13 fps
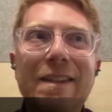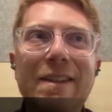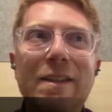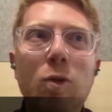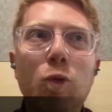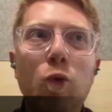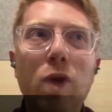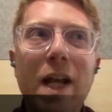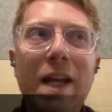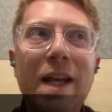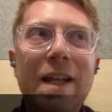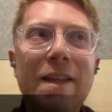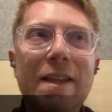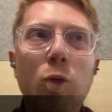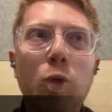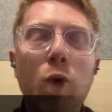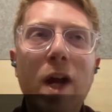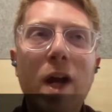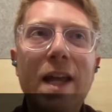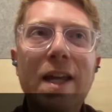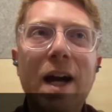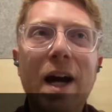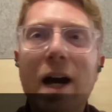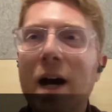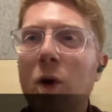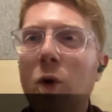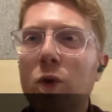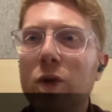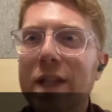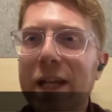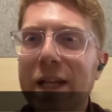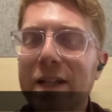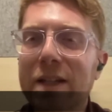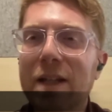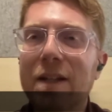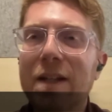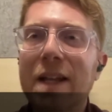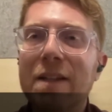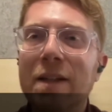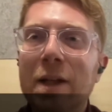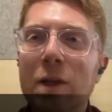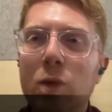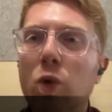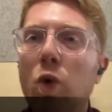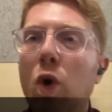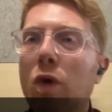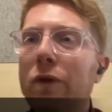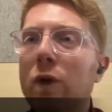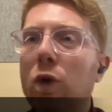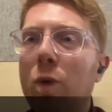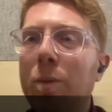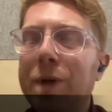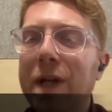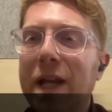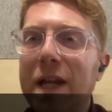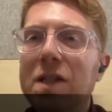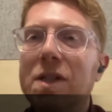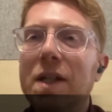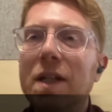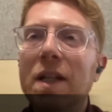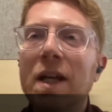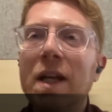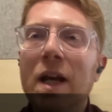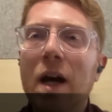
the way how the internet took over communication,